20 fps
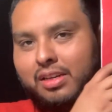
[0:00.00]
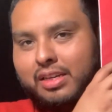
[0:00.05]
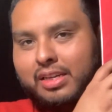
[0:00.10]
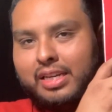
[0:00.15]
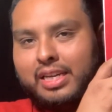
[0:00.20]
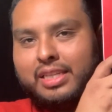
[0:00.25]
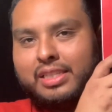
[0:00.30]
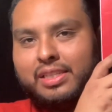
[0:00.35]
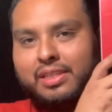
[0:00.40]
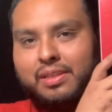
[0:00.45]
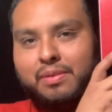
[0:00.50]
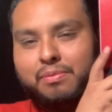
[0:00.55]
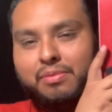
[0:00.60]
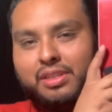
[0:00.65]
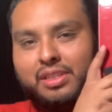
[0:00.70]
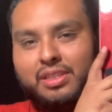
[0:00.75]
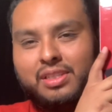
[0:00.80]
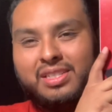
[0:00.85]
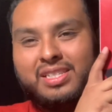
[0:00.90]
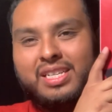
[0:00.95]
Excellent
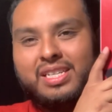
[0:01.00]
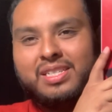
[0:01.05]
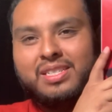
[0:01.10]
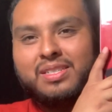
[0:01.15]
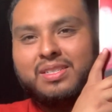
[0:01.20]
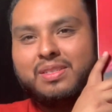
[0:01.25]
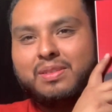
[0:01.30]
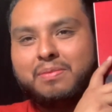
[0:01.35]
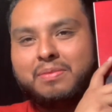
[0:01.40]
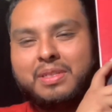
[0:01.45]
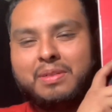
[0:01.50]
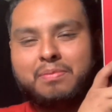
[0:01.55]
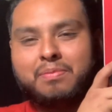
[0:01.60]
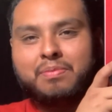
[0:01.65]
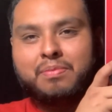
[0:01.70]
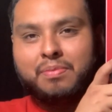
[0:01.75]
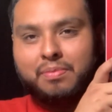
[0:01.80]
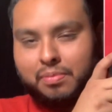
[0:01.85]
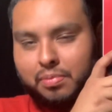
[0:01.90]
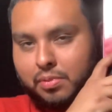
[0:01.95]
presentation done by
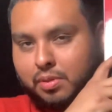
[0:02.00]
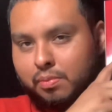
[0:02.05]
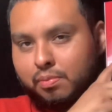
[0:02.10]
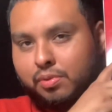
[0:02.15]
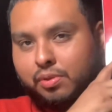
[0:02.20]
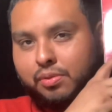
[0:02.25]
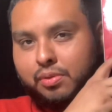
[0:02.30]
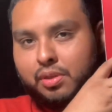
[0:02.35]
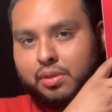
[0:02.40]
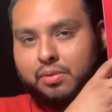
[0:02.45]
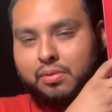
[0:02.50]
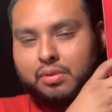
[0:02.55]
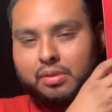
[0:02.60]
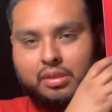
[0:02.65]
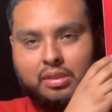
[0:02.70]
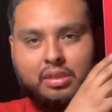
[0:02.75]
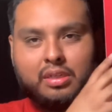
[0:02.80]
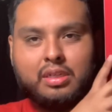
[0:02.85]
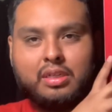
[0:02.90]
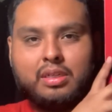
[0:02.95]
the Blue Note
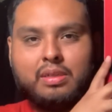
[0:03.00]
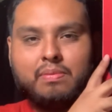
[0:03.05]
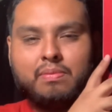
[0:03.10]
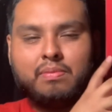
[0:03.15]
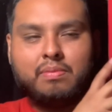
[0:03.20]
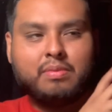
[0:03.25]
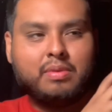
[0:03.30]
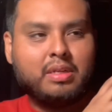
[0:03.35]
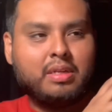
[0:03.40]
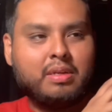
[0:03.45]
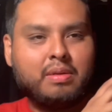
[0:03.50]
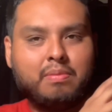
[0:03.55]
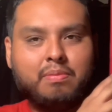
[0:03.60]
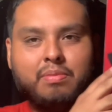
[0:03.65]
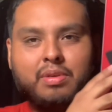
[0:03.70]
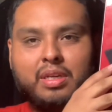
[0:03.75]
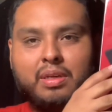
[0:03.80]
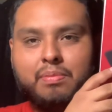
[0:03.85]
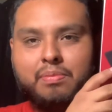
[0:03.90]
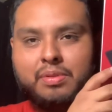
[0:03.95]

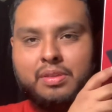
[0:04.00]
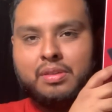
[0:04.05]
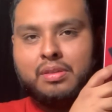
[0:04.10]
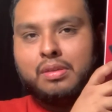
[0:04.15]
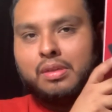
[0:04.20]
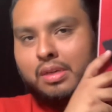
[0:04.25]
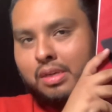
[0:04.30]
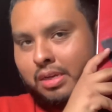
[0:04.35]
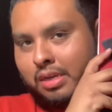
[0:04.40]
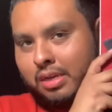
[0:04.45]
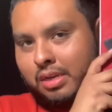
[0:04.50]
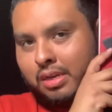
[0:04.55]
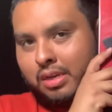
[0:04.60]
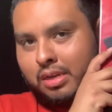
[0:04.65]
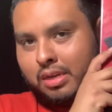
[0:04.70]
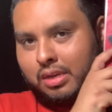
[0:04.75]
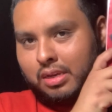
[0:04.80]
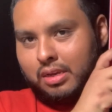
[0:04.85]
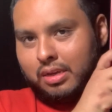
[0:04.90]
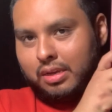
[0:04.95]
peeps,
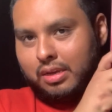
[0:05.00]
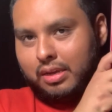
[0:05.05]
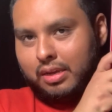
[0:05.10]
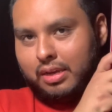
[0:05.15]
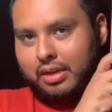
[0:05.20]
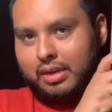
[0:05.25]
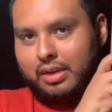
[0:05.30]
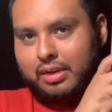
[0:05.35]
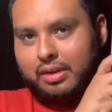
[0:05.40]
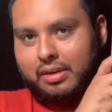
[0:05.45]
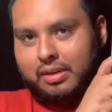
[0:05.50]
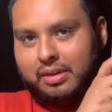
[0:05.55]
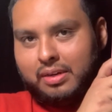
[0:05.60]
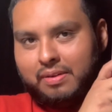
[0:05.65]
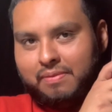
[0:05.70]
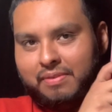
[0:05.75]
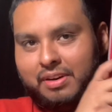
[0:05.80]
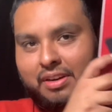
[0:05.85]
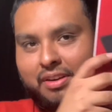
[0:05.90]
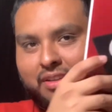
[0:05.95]
and
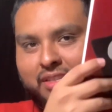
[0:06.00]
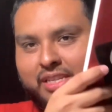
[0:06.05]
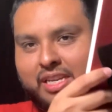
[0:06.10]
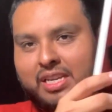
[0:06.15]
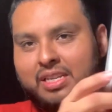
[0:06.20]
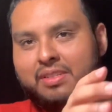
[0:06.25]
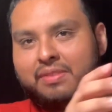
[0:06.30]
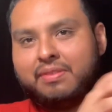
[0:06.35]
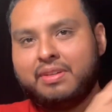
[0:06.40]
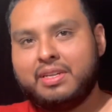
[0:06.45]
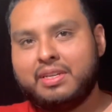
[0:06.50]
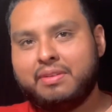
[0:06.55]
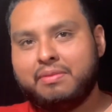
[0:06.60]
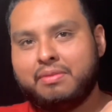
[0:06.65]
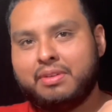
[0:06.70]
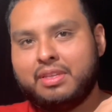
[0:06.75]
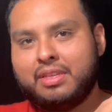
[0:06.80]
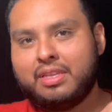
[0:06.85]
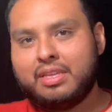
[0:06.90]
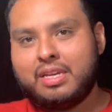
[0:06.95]
very satisfied
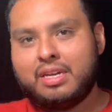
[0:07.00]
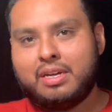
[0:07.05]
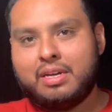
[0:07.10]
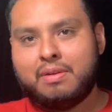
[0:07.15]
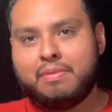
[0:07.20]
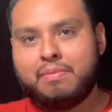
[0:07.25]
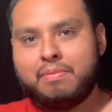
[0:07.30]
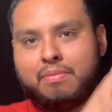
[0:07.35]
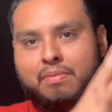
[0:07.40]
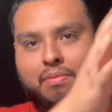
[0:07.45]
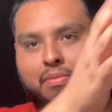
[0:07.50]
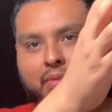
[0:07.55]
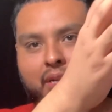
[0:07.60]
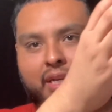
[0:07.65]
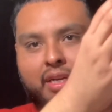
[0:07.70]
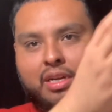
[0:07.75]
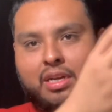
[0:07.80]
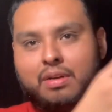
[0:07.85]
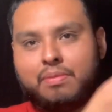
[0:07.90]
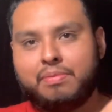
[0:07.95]
with how my
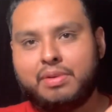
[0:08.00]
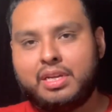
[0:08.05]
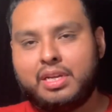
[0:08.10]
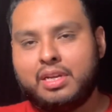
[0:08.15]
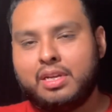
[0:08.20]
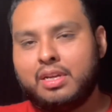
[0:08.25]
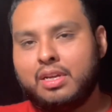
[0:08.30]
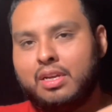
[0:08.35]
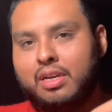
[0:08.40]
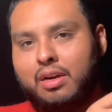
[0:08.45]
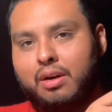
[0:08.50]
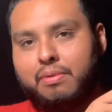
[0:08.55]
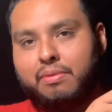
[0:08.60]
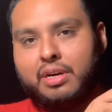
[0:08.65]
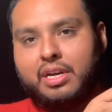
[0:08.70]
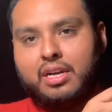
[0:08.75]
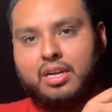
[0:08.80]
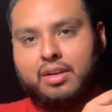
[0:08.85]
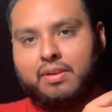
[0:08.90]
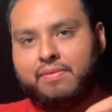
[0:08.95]
copy
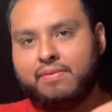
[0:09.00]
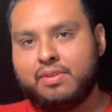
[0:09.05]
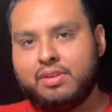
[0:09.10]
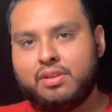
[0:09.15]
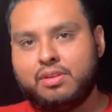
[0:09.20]
arrived.